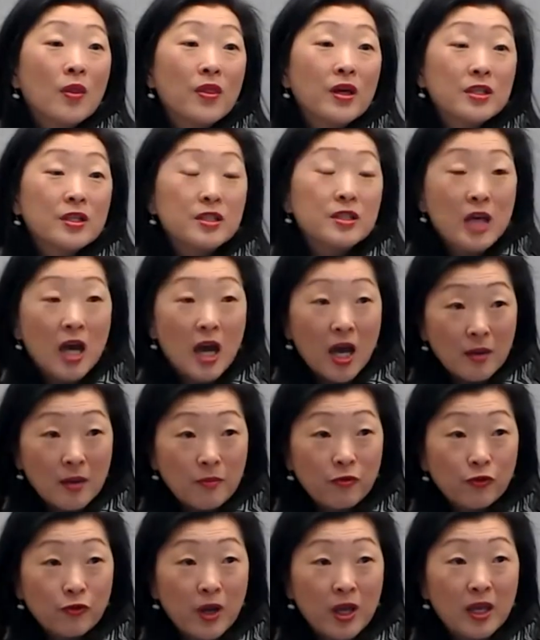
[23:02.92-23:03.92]
the
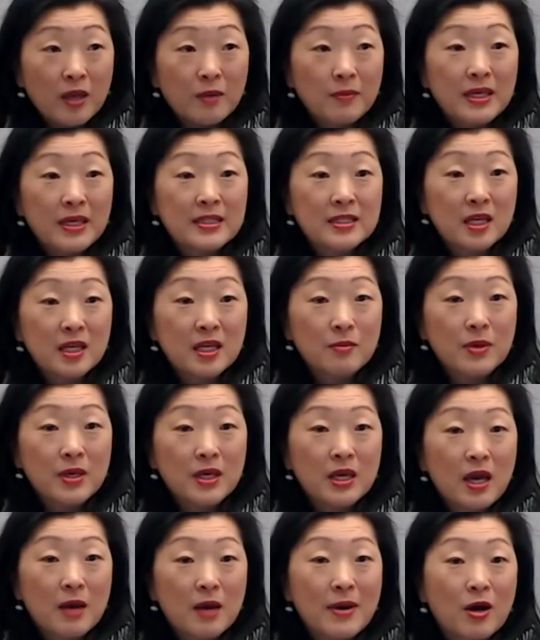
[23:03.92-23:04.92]
time frame is going to
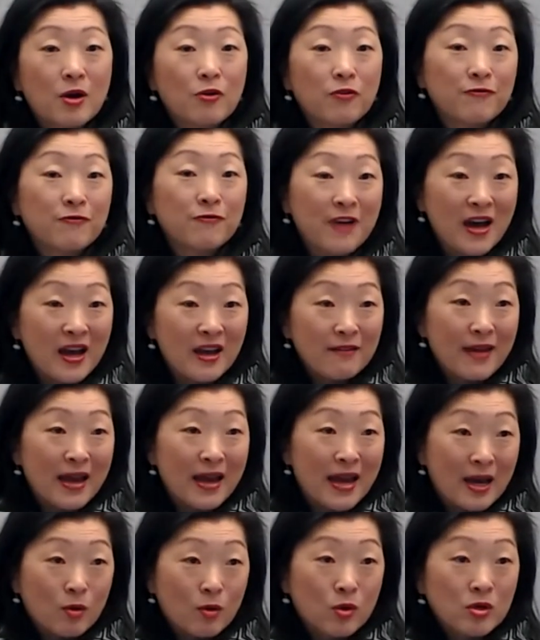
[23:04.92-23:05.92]
be about five
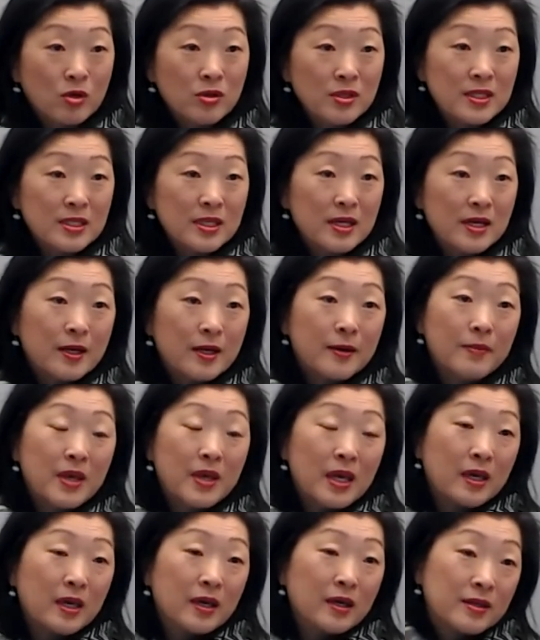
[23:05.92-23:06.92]
hours. Um,
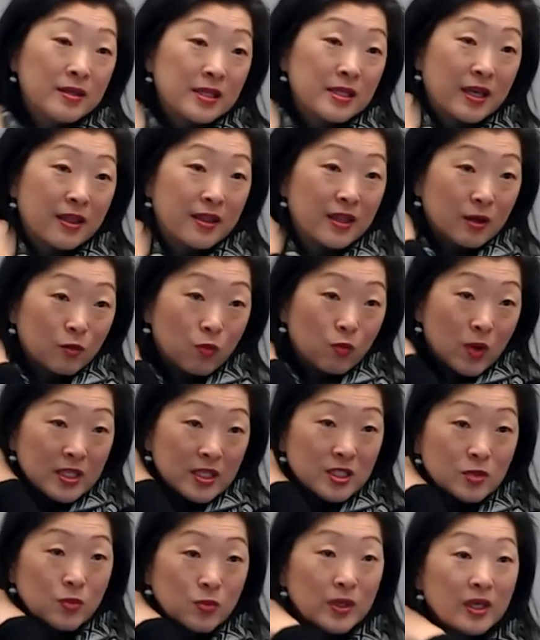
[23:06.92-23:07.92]
and I think
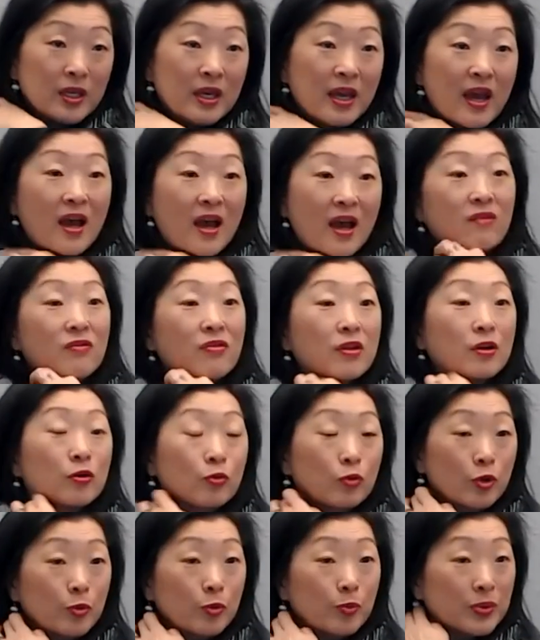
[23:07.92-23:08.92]
once we have the
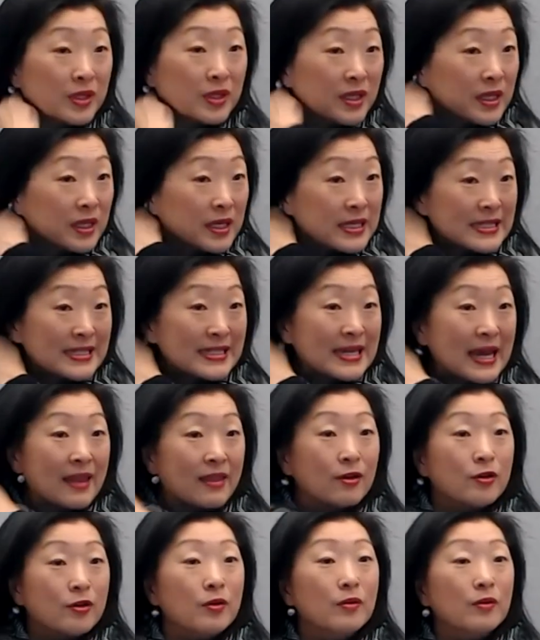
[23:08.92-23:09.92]
group
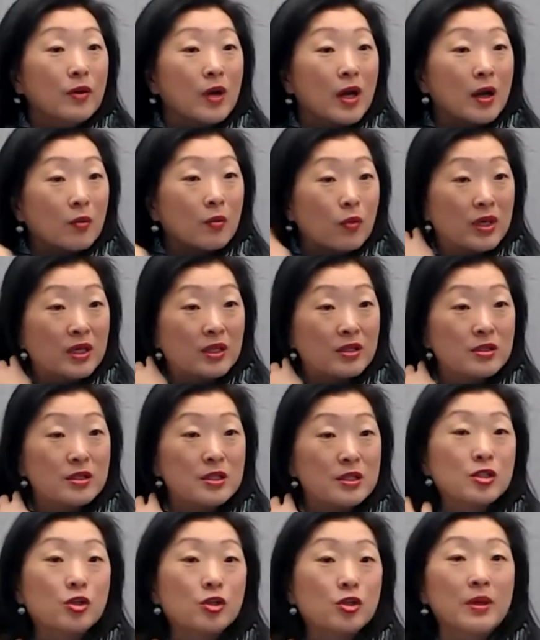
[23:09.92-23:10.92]
together, uh, we can
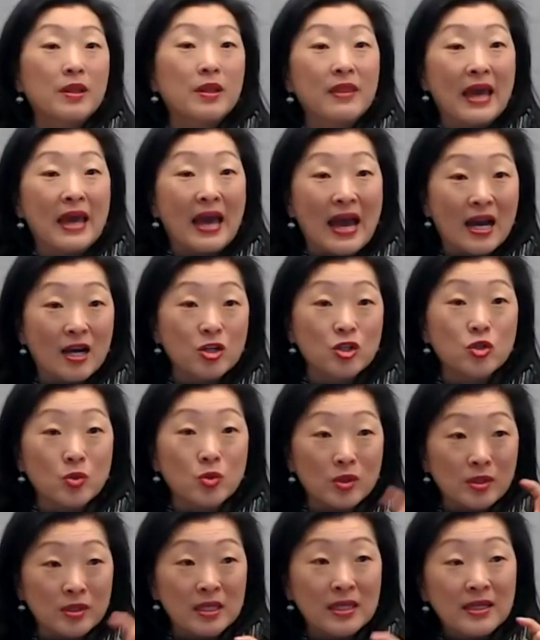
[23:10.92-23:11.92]
determine the
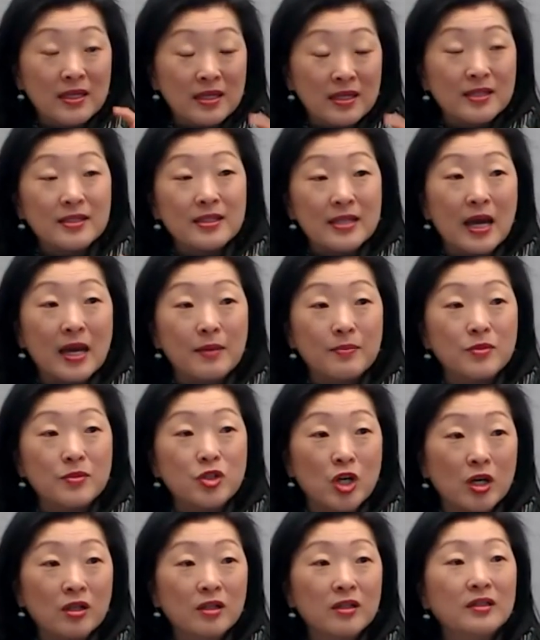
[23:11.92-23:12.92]
actual time
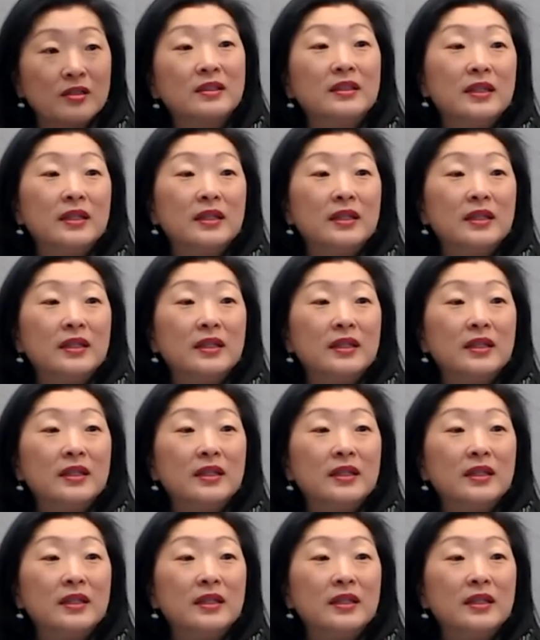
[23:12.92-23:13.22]
chunk.